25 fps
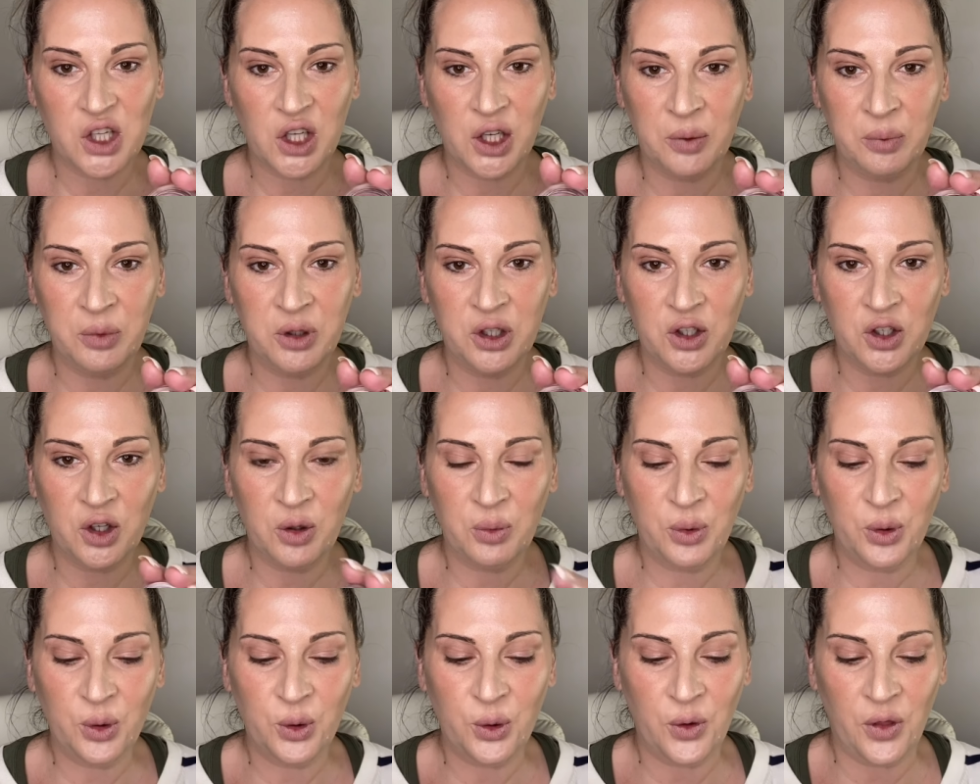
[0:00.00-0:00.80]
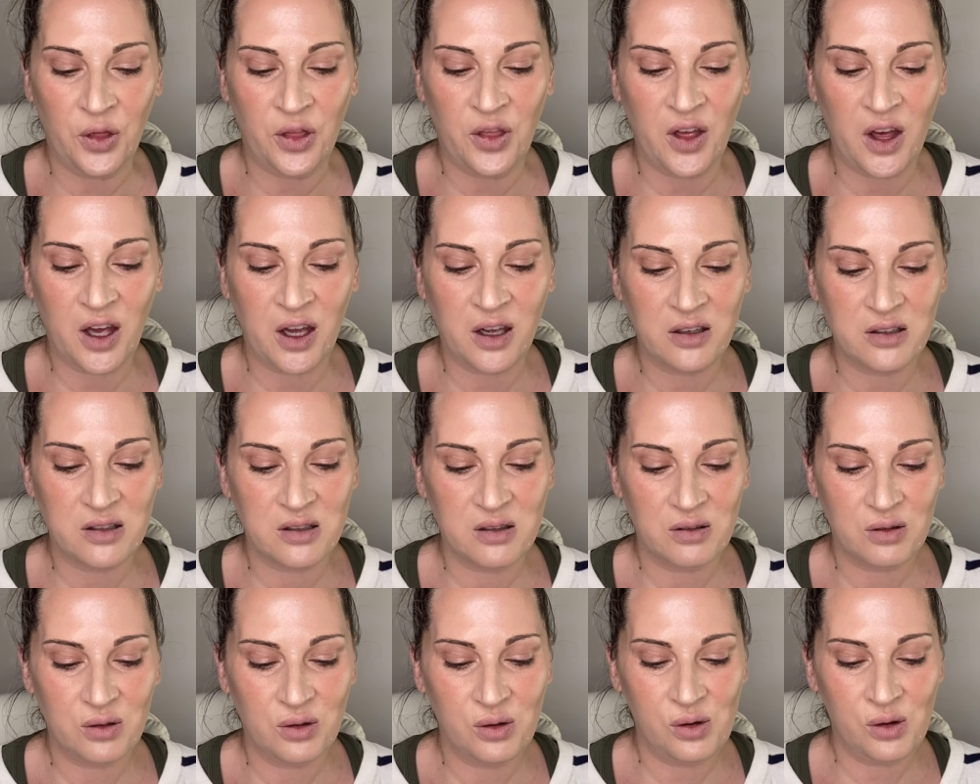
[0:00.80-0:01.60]
I'm gonna put that
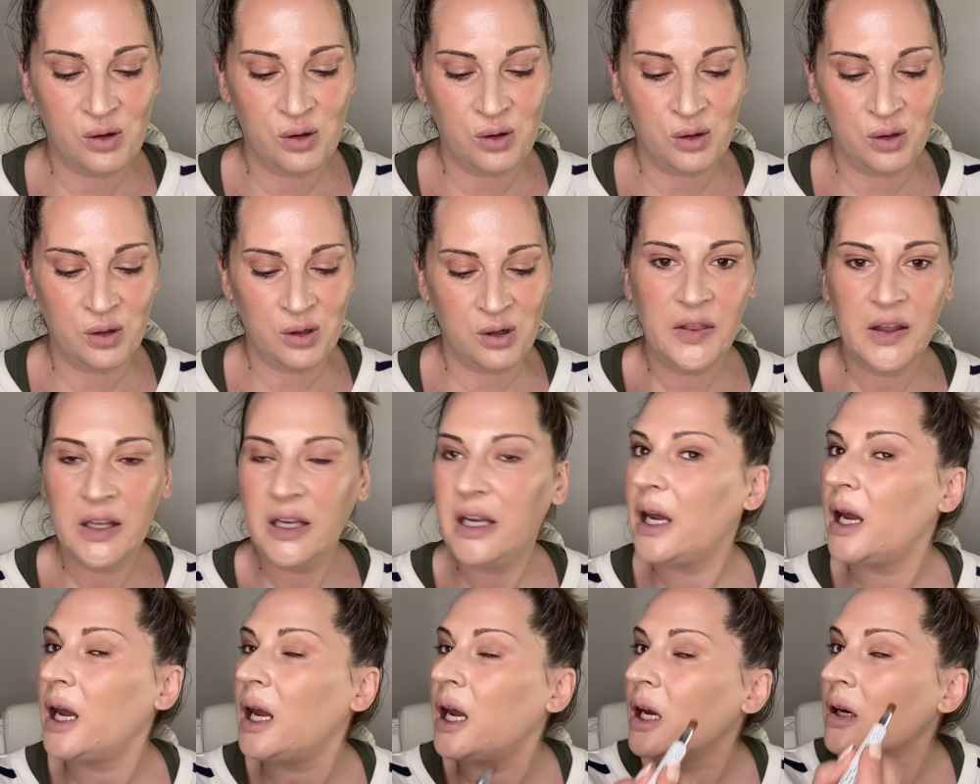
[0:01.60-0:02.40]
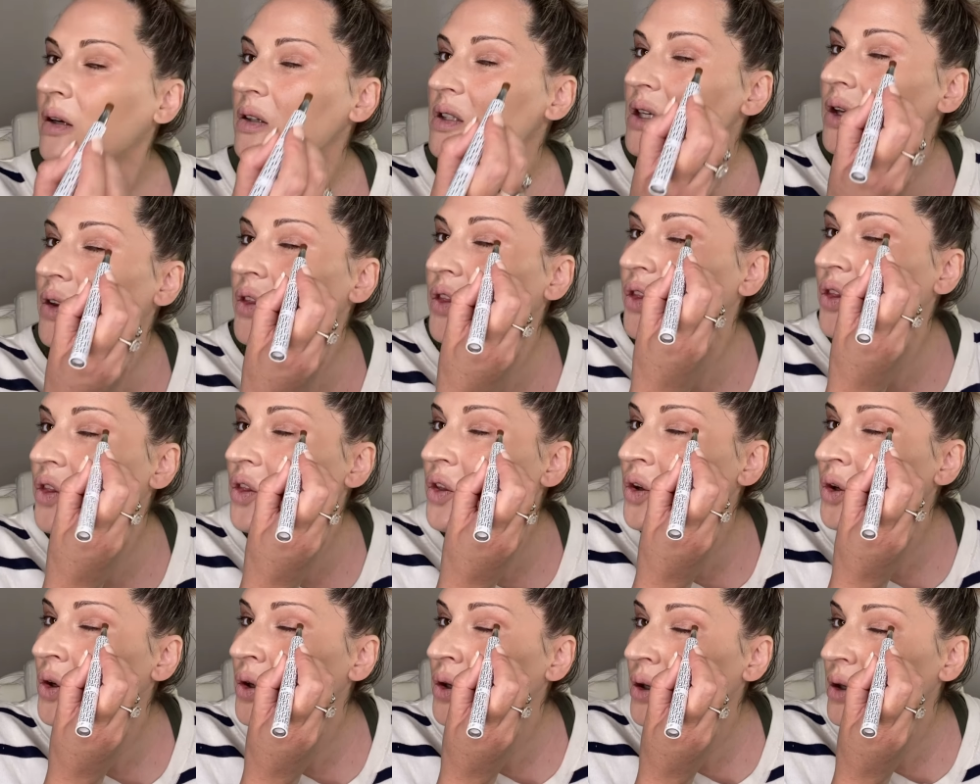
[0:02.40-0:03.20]
on the outer
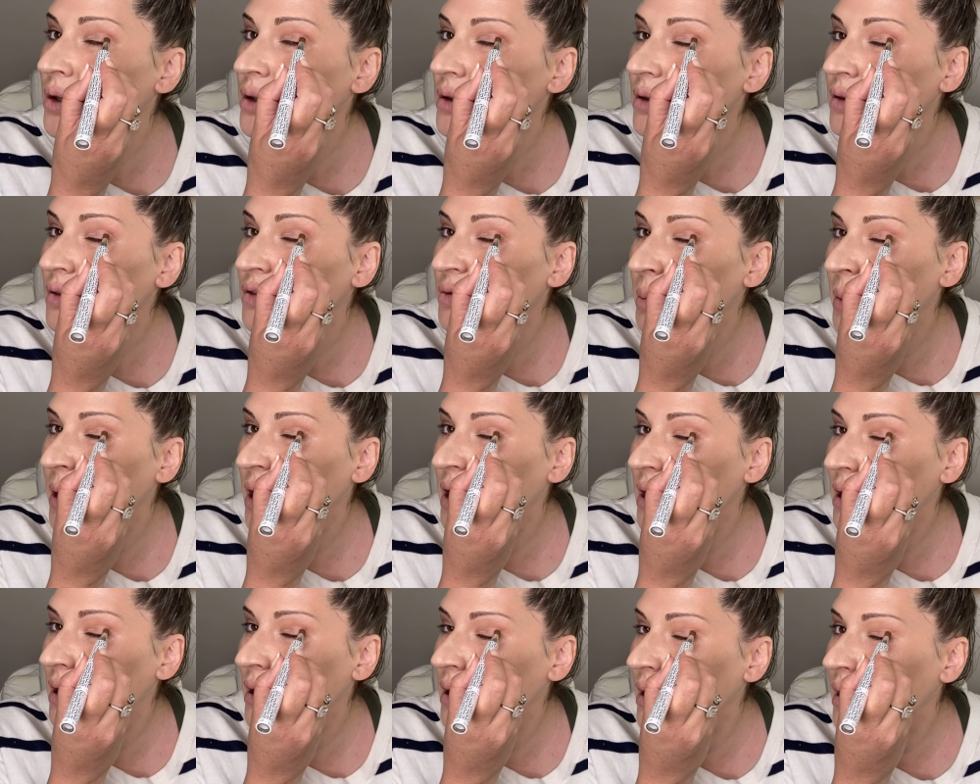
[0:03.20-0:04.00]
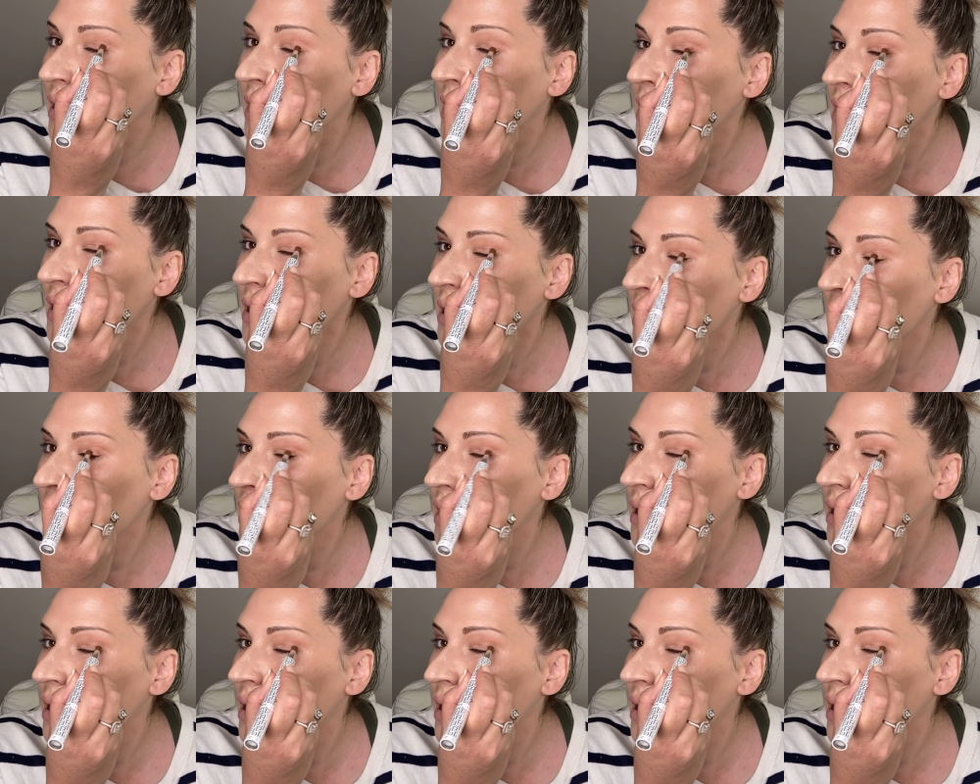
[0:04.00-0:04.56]
third of my eye.